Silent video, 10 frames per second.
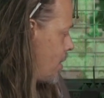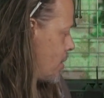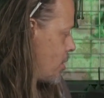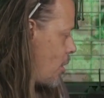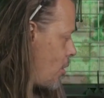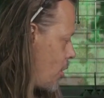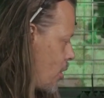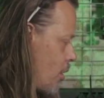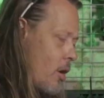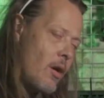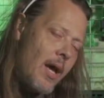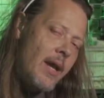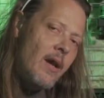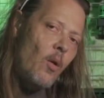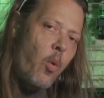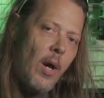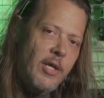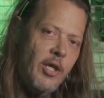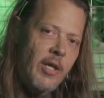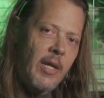So your line of
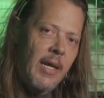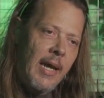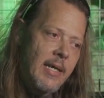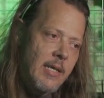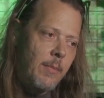questioning has to